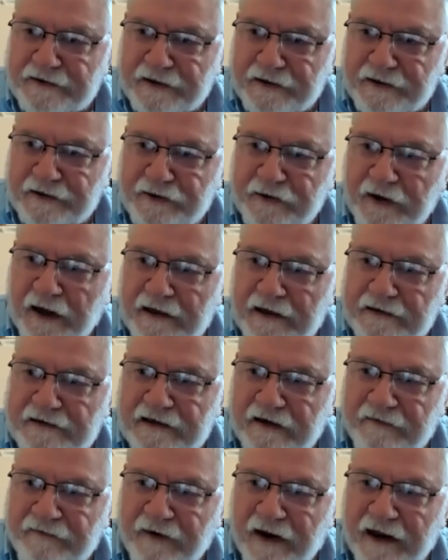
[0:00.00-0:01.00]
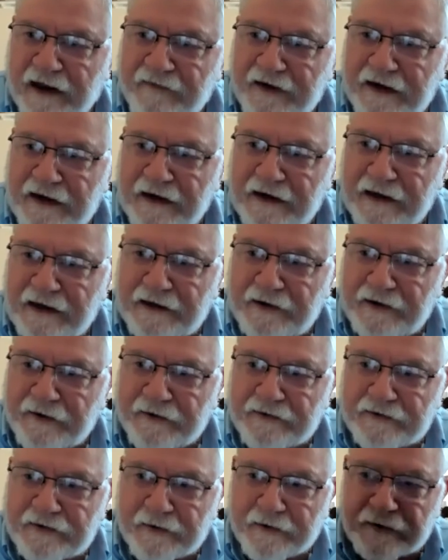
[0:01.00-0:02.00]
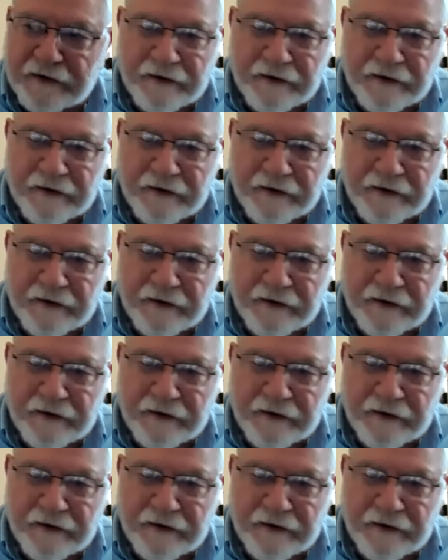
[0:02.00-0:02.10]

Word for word: Did you guys ever have any lean years, or are